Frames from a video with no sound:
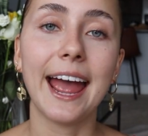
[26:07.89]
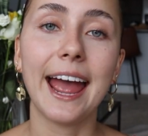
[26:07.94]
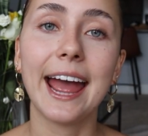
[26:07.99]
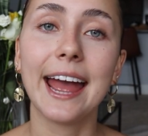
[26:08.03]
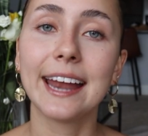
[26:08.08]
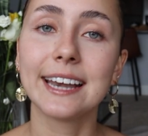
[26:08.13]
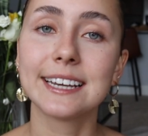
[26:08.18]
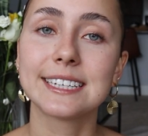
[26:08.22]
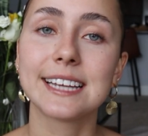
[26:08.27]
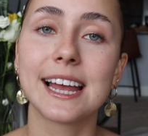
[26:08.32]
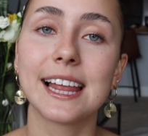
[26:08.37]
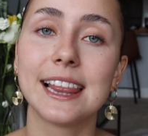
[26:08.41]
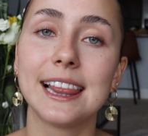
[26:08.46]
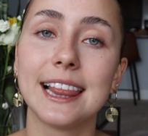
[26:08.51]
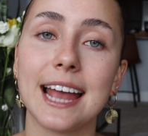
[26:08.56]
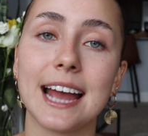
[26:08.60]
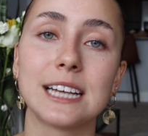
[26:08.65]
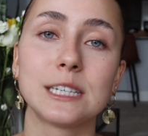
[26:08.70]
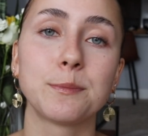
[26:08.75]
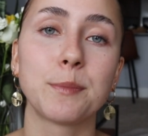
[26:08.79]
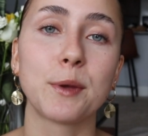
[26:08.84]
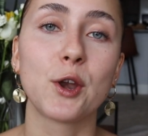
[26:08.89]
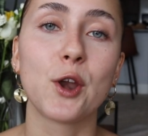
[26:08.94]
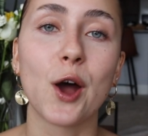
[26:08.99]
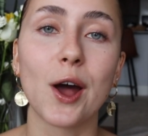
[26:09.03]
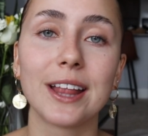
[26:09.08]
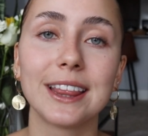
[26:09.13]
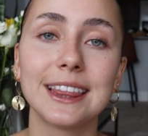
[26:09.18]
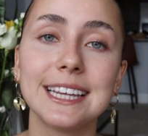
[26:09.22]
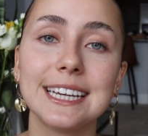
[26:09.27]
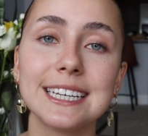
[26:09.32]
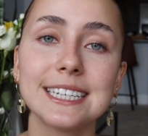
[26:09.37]
And last but
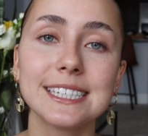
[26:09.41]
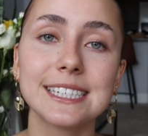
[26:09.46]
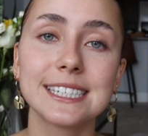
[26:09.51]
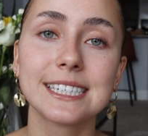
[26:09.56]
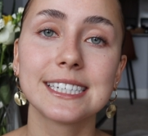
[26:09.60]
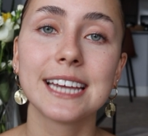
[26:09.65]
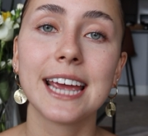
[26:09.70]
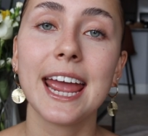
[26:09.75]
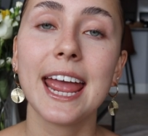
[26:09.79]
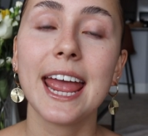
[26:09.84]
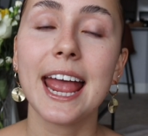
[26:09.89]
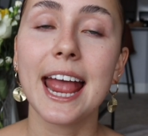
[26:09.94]
not least,